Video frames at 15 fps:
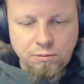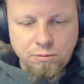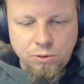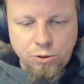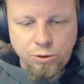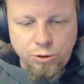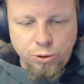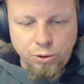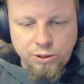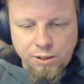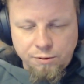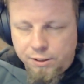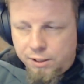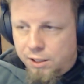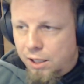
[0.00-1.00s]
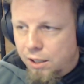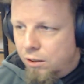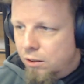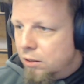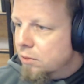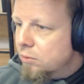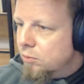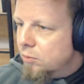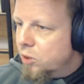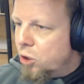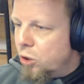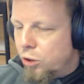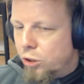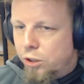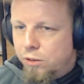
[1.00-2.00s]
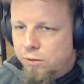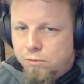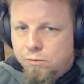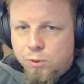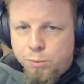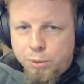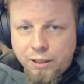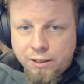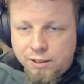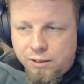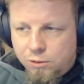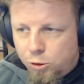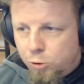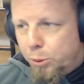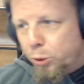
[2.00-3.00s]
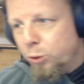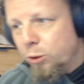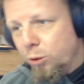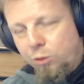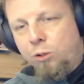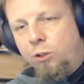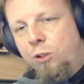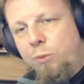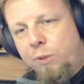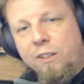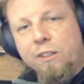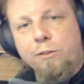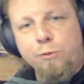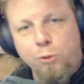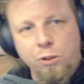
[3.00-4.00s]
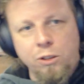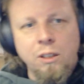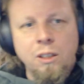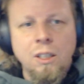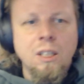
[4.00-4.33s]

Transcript: use NVIDIA on Core, as in Ubuntu Core 24